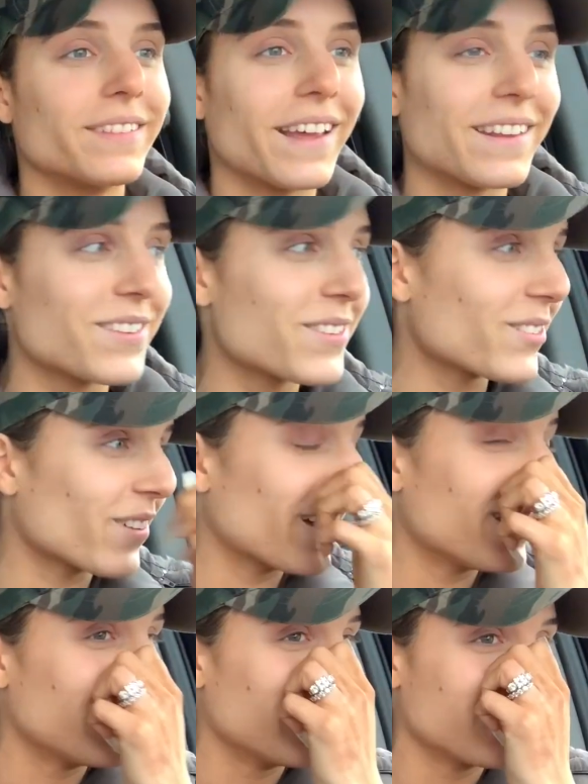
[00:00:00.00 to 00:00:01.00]
Let's try
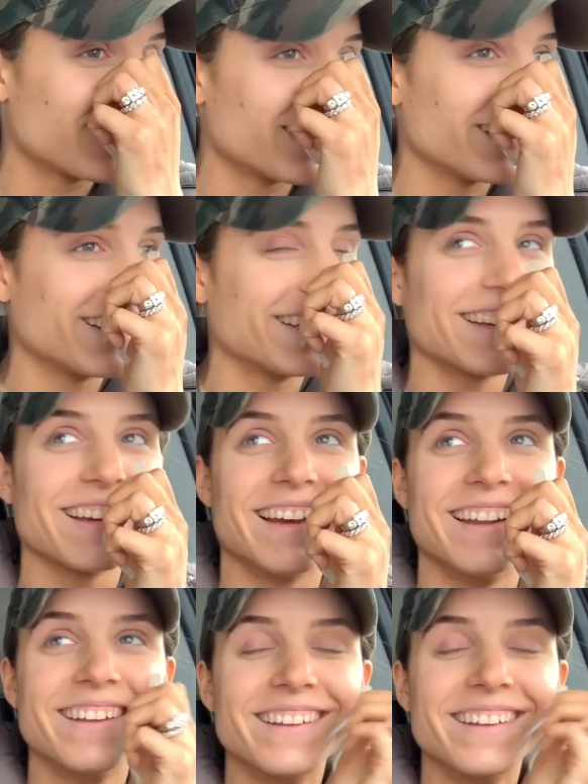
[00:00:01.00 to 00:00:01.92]
this again.